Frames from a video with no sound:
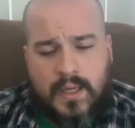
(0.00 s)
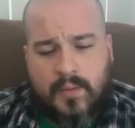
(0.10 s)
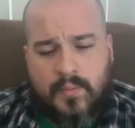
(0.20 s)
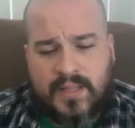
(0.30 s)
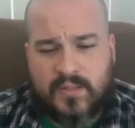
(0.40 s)

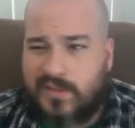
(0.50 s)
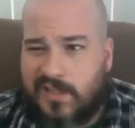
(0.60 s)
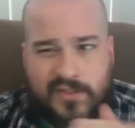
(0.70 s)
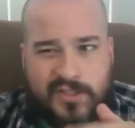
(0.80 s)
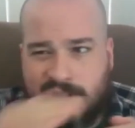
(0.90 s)
That's what
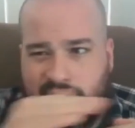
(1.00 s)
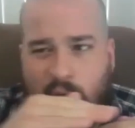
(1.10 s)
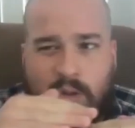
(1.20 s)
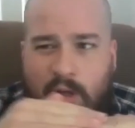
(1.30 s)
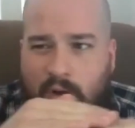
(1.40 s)
tells it just to
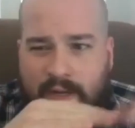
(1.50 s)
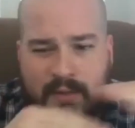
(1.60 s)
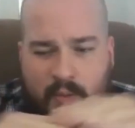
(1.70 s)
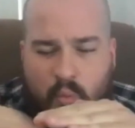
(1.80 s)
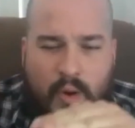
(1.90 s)
go along
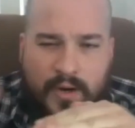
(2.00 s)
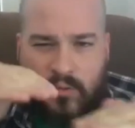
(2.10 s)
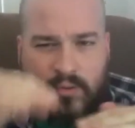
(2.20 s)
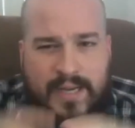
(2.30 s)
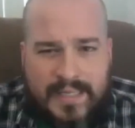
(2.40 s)
and where to
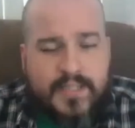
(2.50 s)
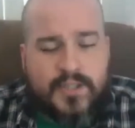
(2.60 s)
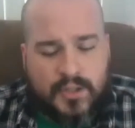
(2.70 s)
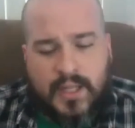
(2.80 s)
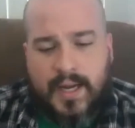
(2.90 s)
create
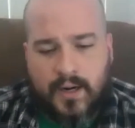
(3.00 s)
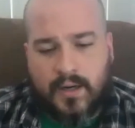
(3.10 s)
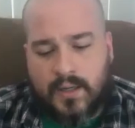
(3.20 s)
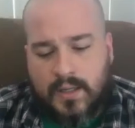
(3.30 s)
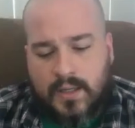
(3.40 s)
each
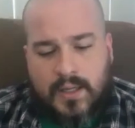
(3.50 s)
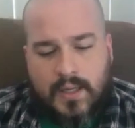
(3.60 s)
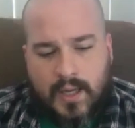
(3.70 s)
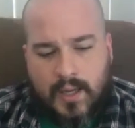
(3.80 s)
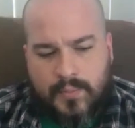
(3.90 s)
layer.
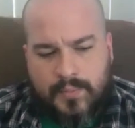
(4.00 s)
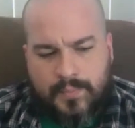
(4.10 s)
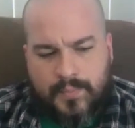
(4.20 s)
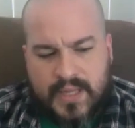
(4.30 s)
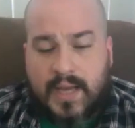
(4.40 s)

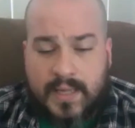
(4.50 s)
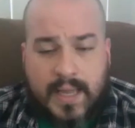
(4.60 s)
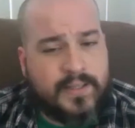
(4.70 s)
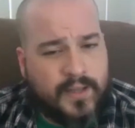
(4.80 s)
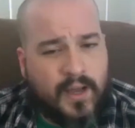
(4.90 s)
But yeah,
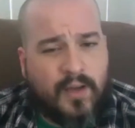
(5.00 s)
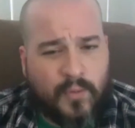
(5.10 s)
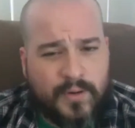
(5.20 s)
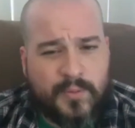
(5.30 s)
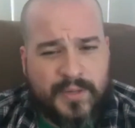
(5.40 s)
CAD
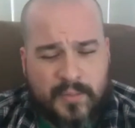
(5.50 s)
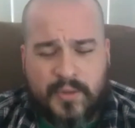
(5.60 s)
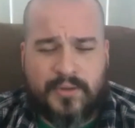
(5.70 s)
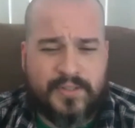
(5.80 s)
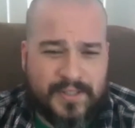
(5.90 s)
software would be
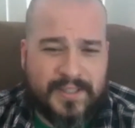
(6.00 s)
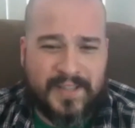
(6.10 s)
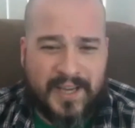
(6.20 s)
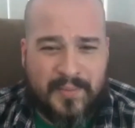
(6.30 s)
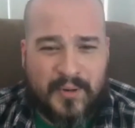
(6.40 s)
computer-assisted
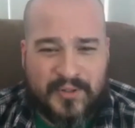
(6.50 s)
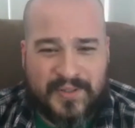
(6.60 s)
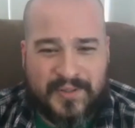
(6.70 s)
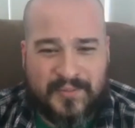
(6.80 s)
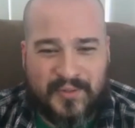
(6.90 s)
design
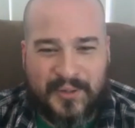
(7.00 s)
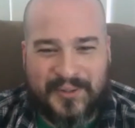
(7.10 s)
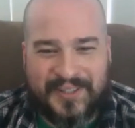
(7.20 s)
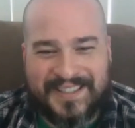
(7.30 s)
most frequently.